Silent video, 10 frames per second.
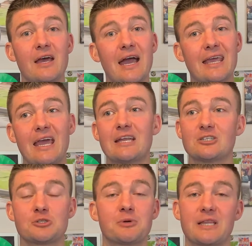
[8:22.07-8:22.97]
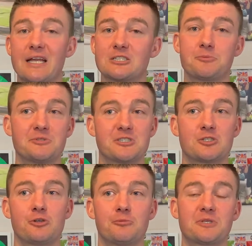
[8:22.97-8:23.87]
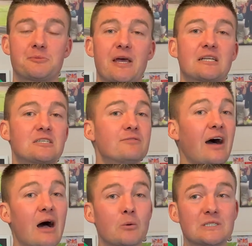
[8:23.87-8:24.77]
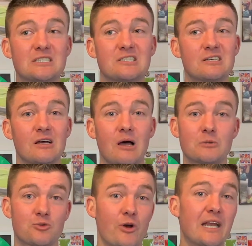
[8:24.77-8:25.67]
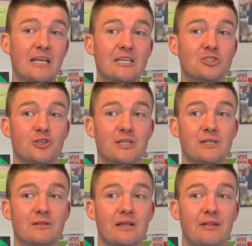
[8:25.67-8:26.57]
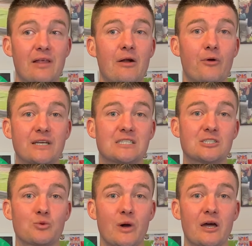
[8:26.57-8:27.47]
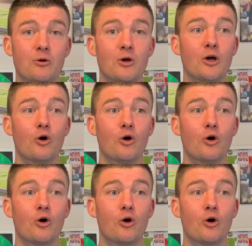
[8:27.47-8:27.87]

Again, just to put that into perspective, I was really injured in that race as well.